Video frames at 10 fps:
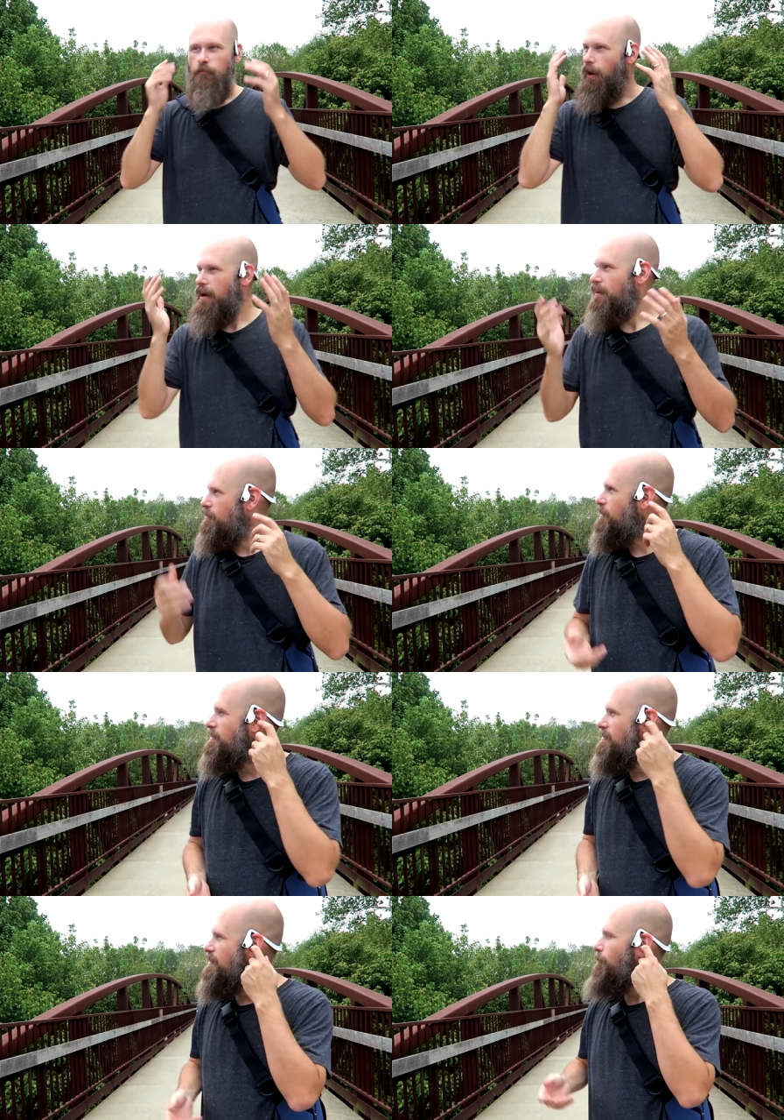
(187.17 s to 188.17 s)
But you can
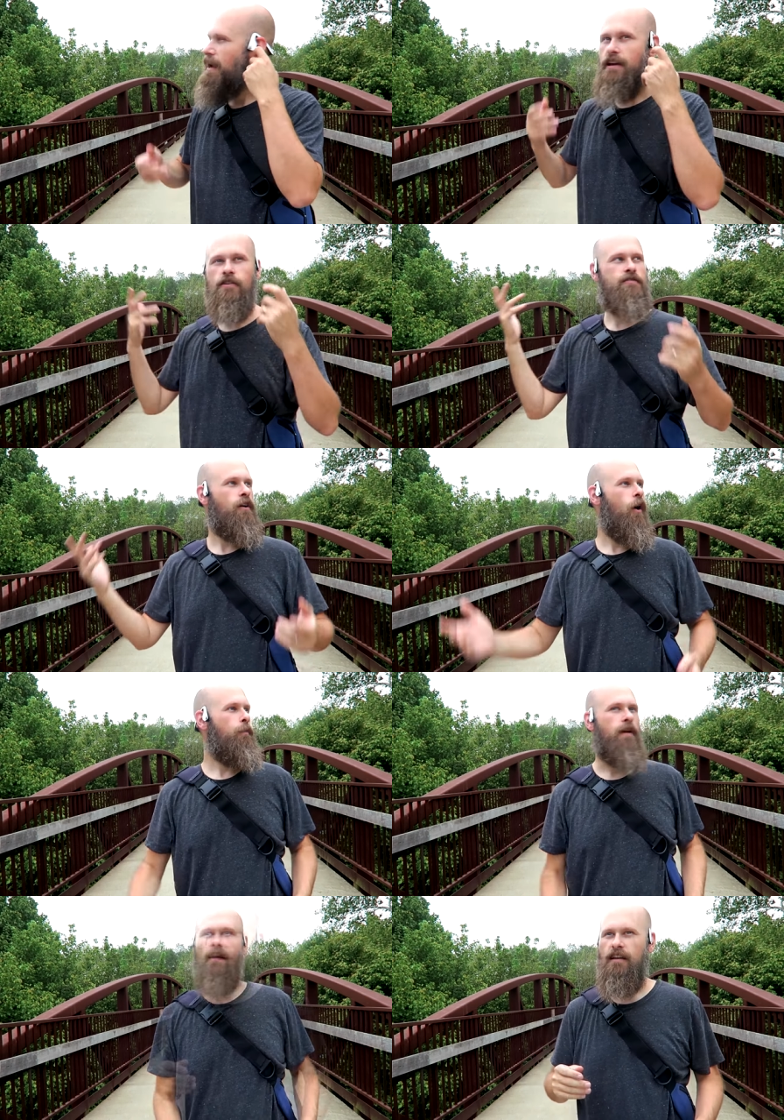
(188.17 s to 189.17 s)
see that my ears are
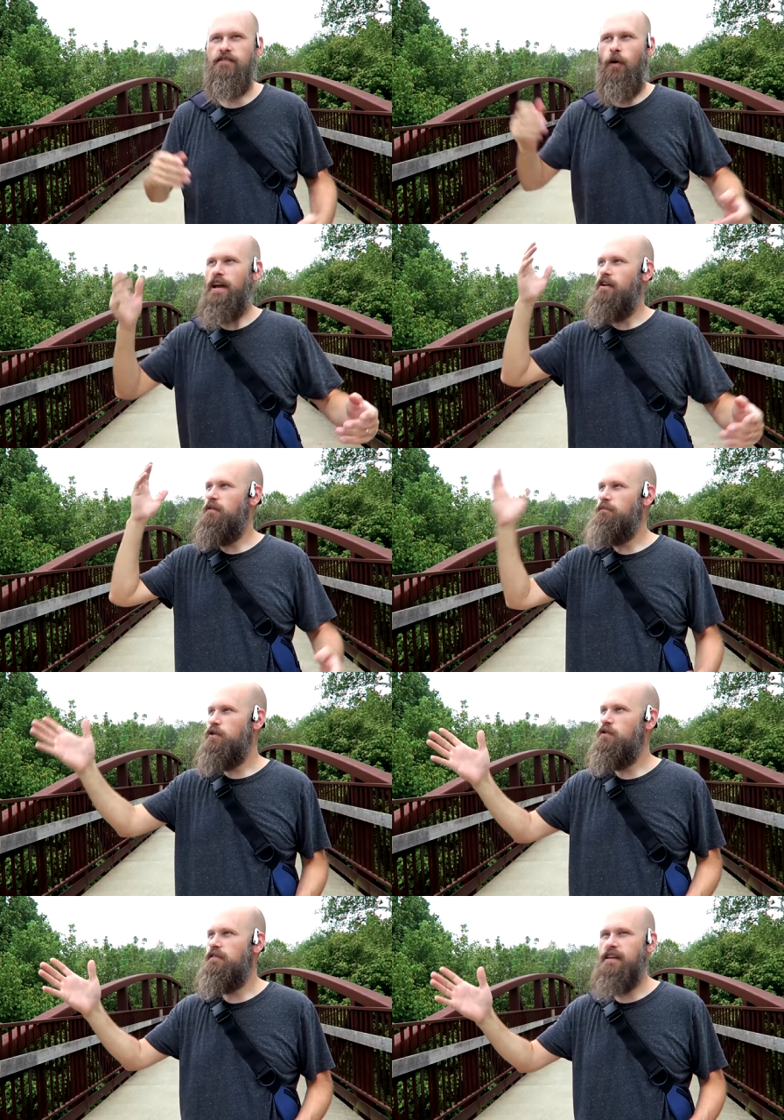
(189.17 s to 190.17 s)
open, so I hear the
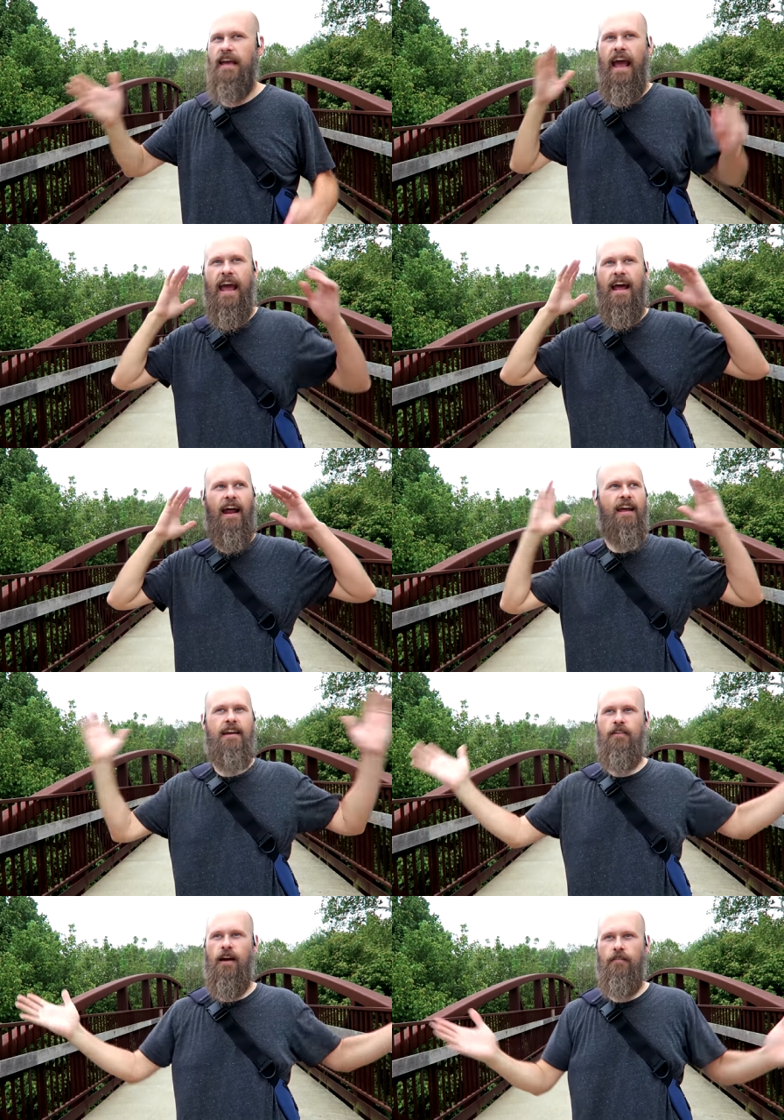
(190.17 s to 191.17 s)
music and I
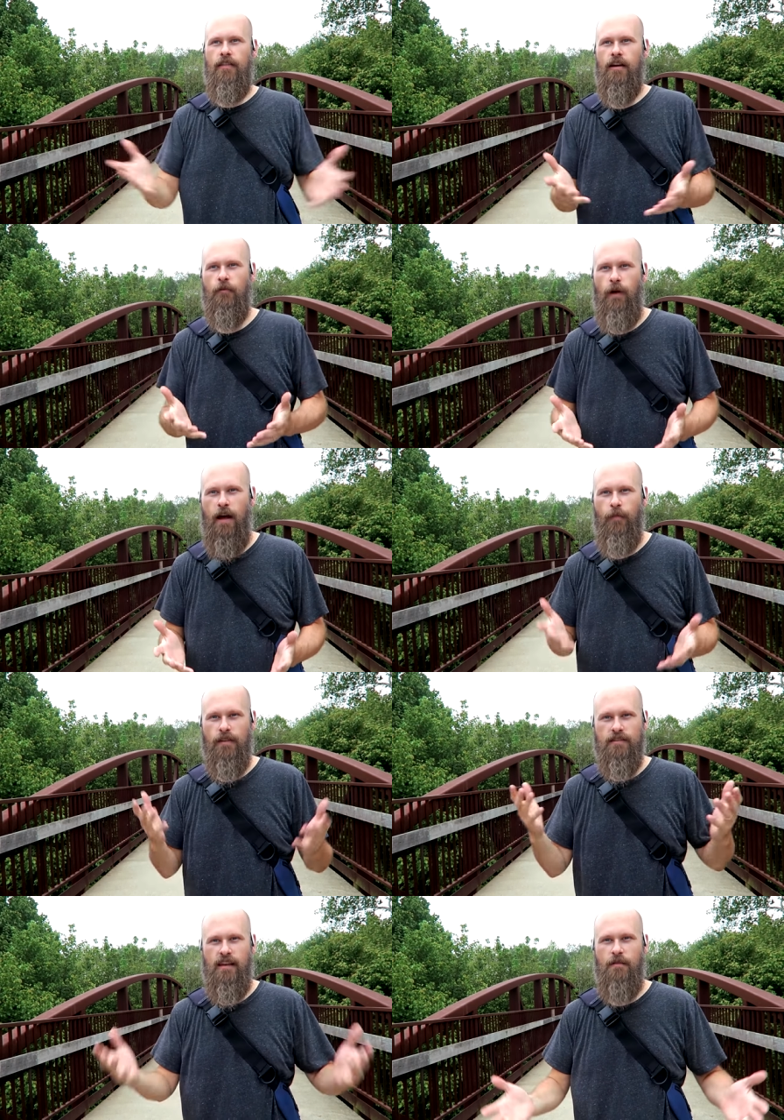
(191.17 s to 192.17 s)
hear everything around me at
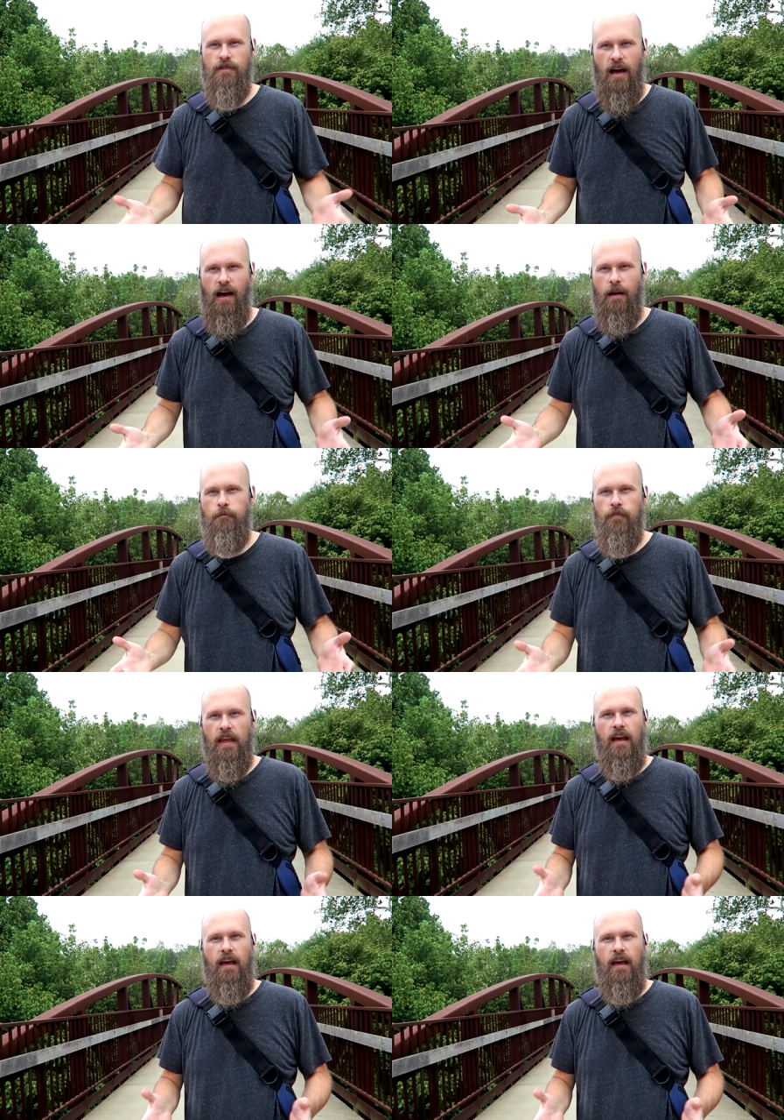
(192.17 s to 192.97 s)
the same time.